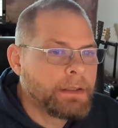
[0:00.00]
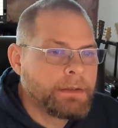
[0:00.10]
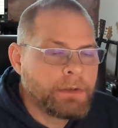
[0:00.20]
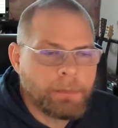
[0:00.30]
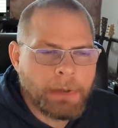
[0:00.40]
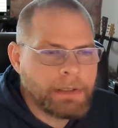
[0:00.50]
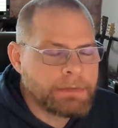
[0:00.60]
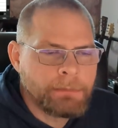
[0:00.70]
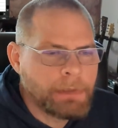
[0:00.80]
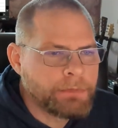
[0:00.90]
you probably get
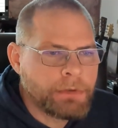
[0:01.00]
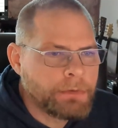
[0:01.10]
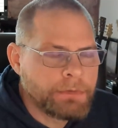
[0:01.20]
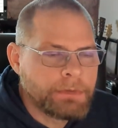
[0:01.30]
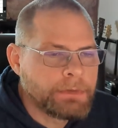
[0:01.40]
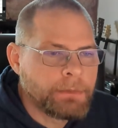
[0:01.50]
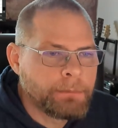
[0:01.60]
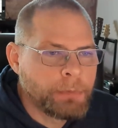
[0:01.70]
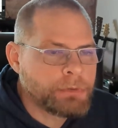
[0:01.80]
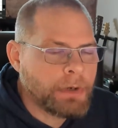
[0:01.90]
some lifters and some
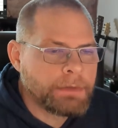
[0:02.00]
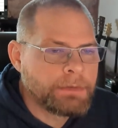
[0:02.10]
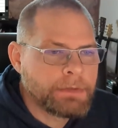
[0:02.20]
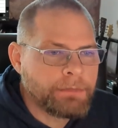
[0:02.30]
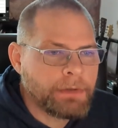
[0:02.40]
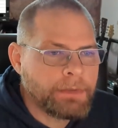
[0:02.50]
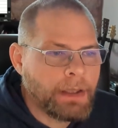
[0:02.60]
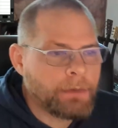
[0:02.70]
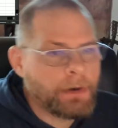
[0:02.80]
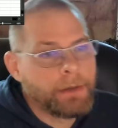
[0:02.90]
push rods and stuff like
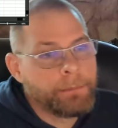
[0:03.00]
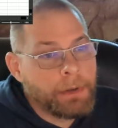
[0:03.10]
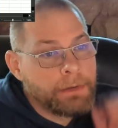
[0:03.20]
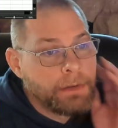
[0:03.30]
that, right? But